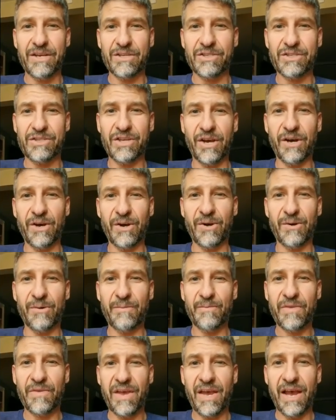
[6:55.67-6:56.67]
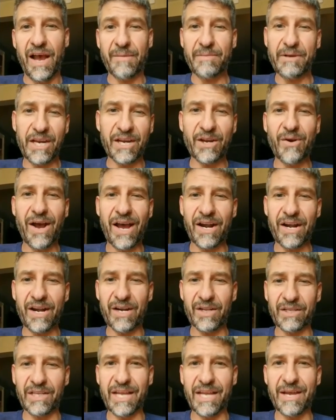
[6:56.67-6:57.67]
So I'm going to go out
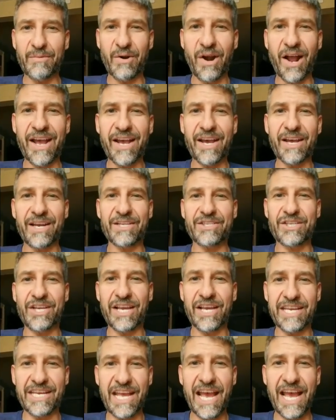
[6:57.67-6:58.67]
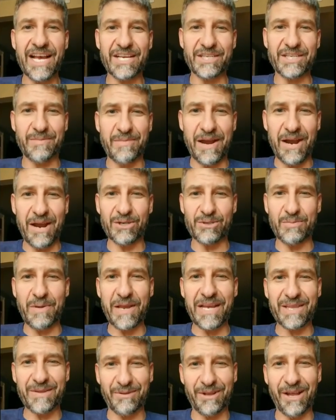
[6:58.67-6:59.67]
on a limb, Ryan, and say, yes, the Mariners
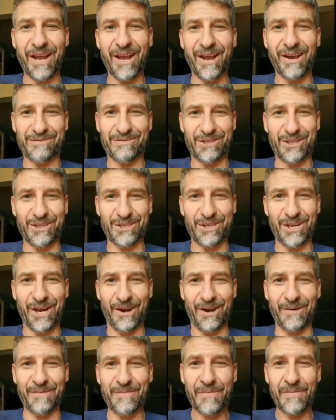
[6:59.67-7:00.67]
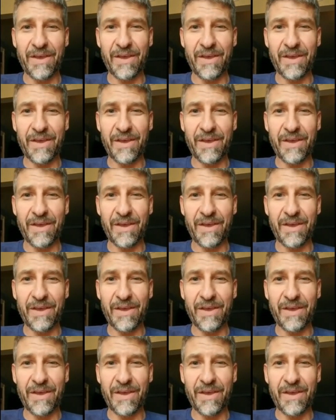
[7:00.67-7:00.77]
make the playoffs this year.